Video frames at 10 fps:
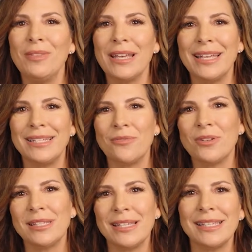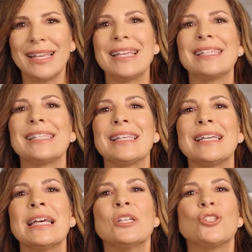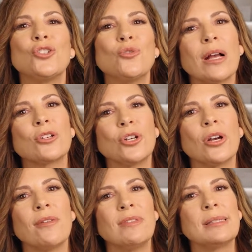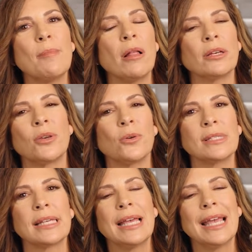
of the key differences is the structure of these molecules.